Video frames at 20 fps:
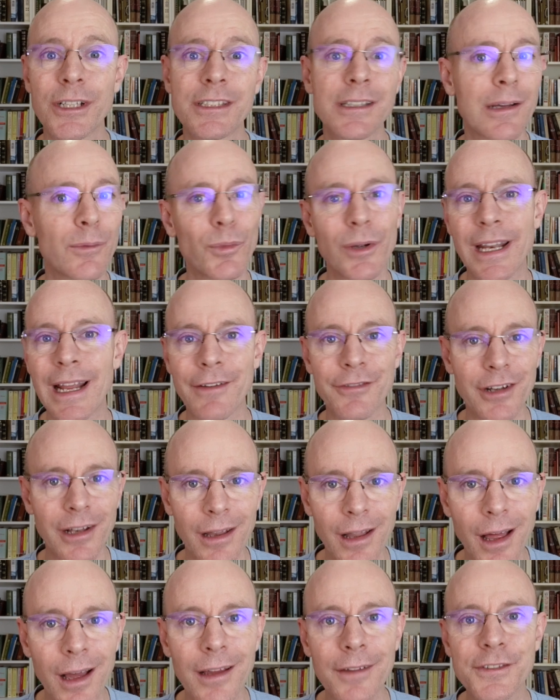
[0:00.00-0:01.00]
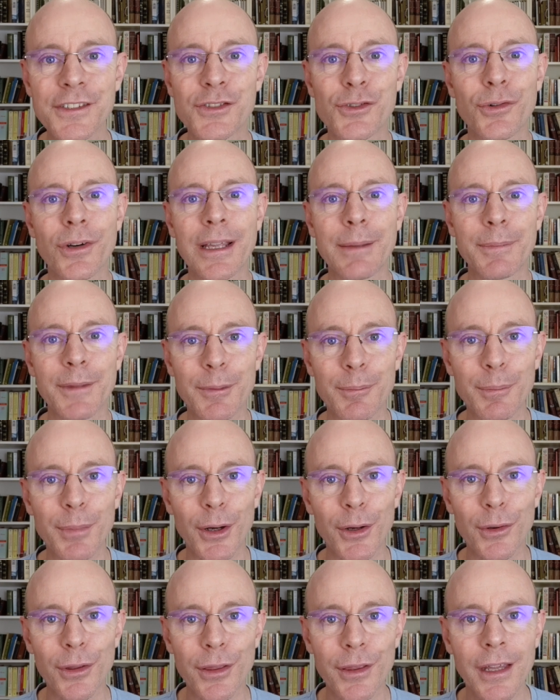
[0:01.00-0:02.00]
and we'd have to live stream them
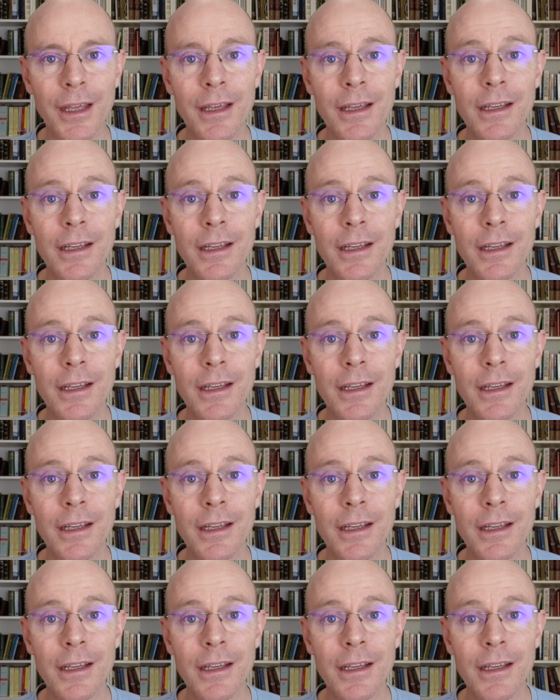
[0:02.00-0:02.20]
both.